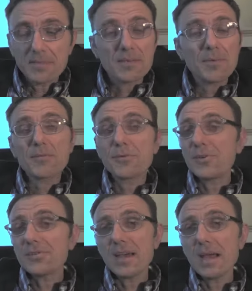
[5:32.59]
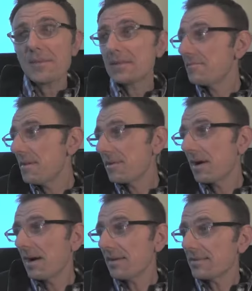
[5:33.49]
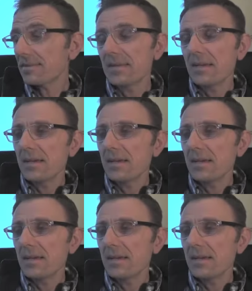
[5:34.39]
might be the first time that people are asked,